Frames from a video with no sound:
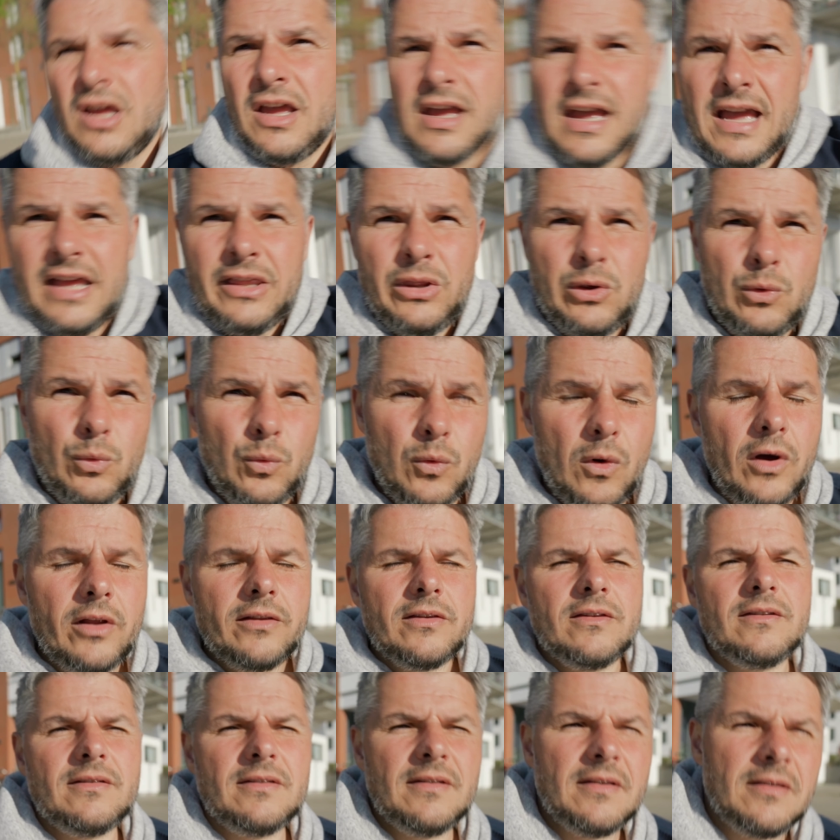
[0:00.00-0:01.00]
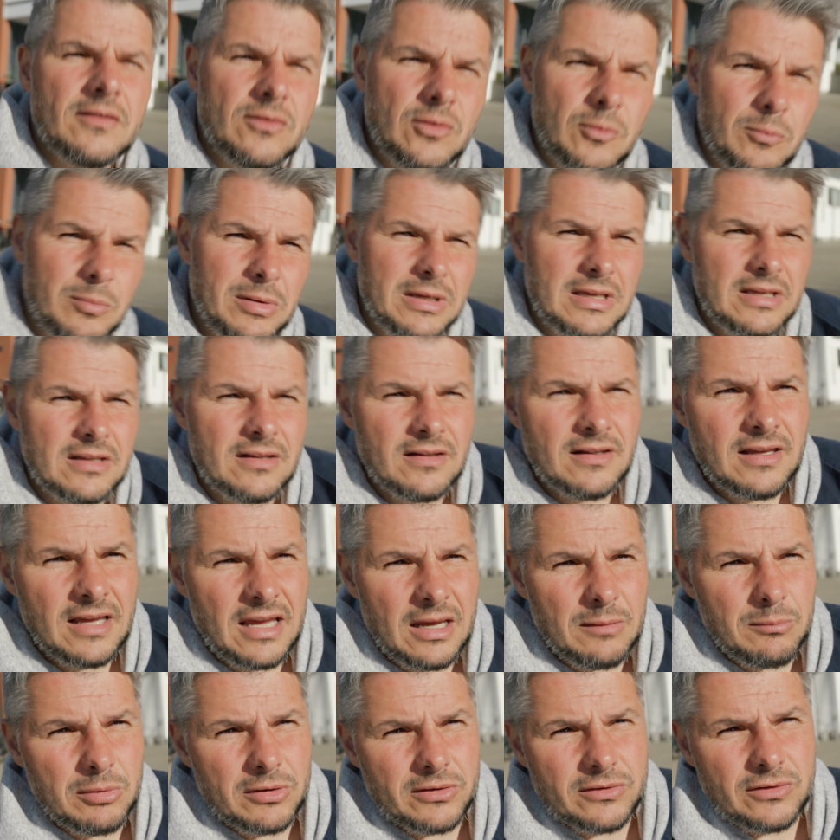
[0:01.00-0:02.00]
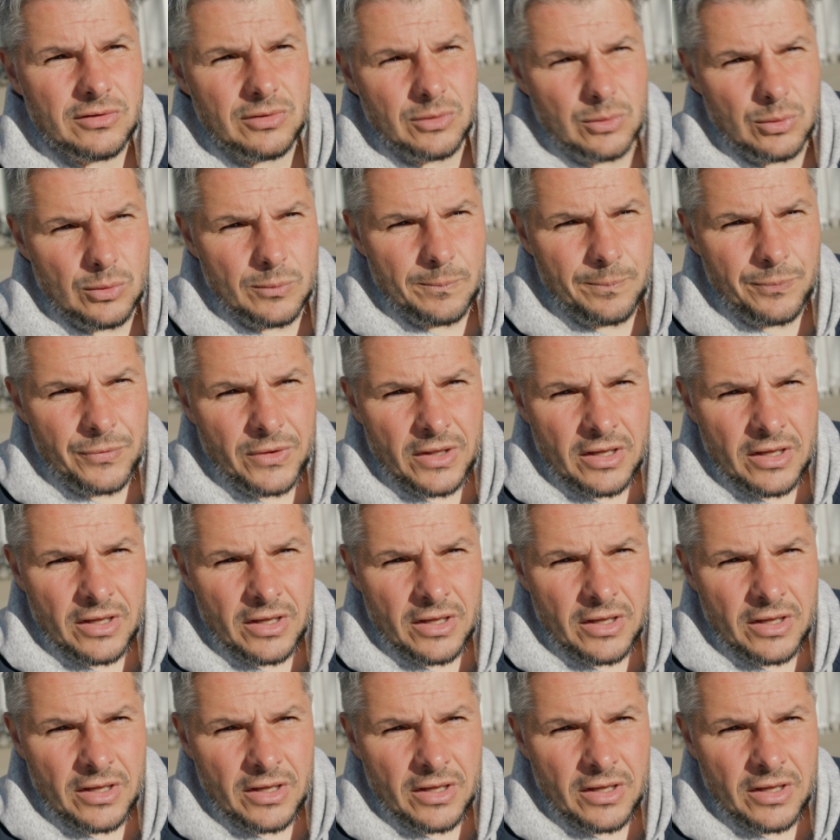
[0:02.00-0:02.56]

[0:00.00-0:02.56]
and you want to be able to